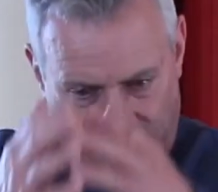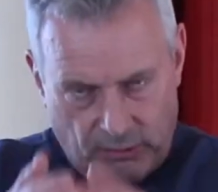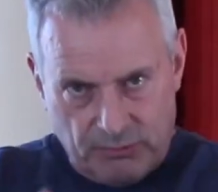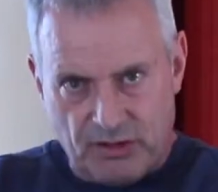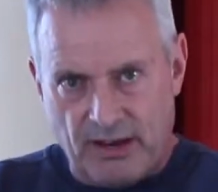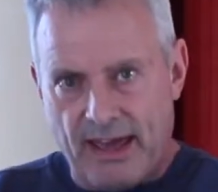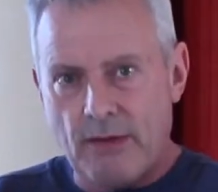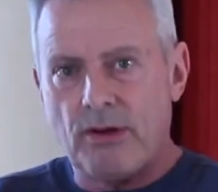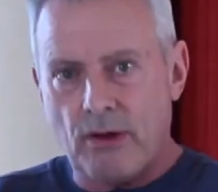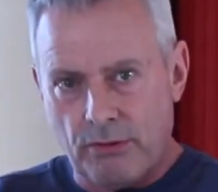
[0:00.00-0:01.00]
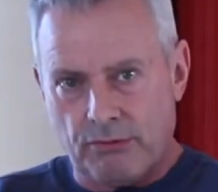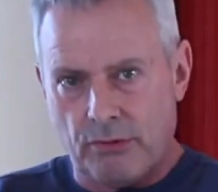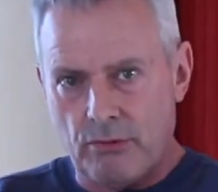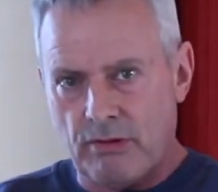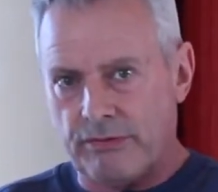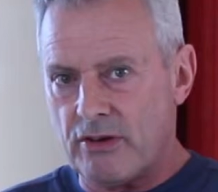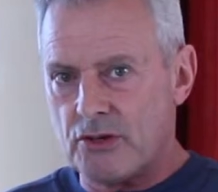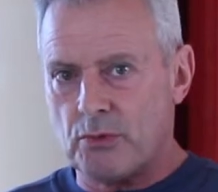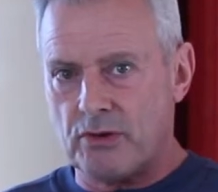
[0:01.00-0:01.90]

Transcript: films today we go through. The first